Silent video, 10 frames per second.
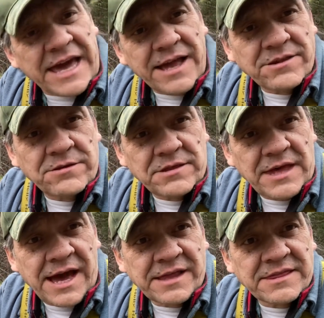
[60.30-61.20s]
do
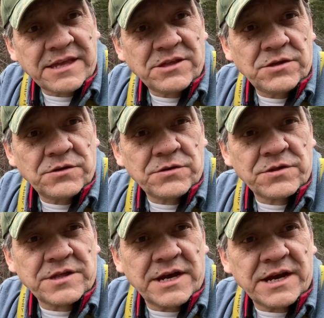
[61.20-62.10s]
that, then
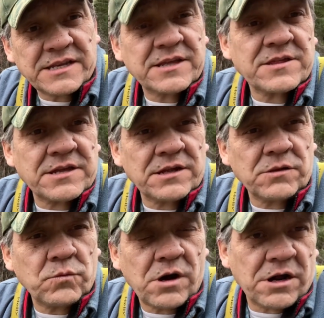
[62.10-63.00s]
use
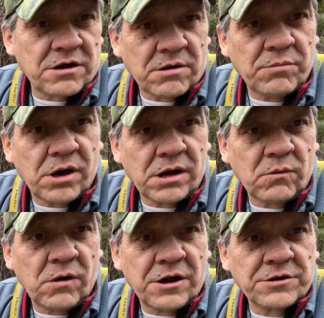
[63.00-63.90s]
distilled water or bottled water.